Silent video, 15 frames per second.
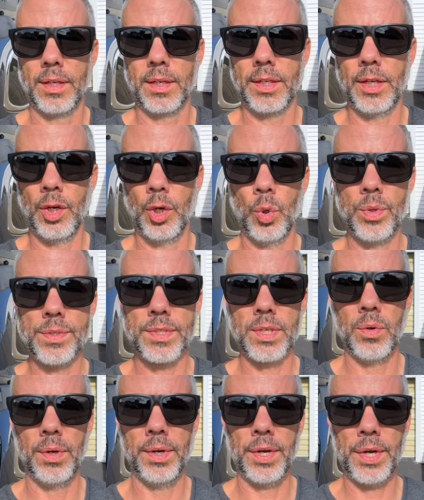Yo, what's
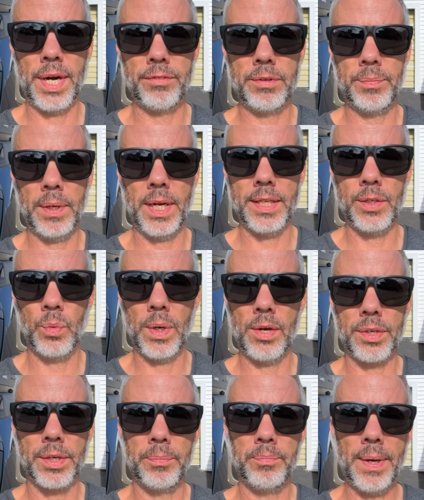going on everybody?
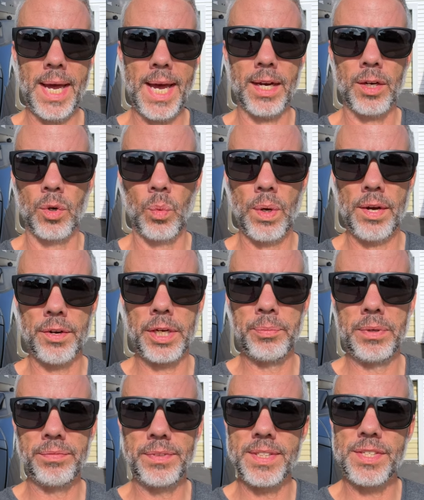Welcome back or welcome
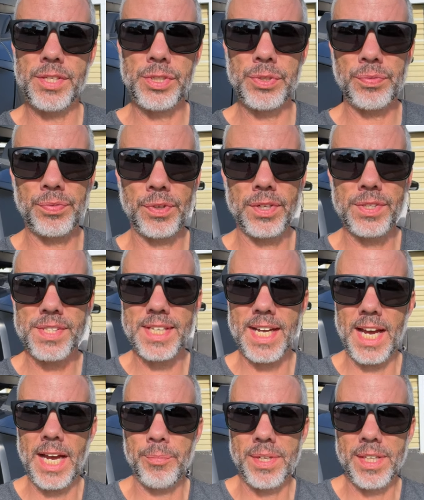if this is your first
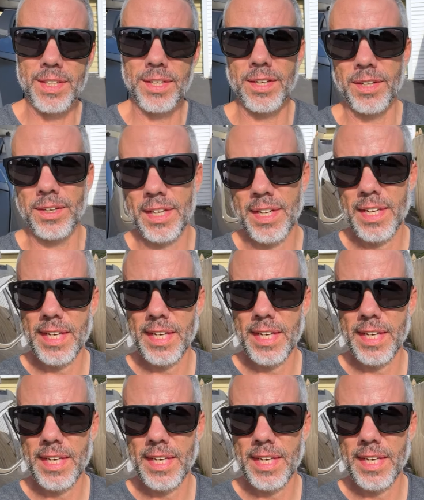time here.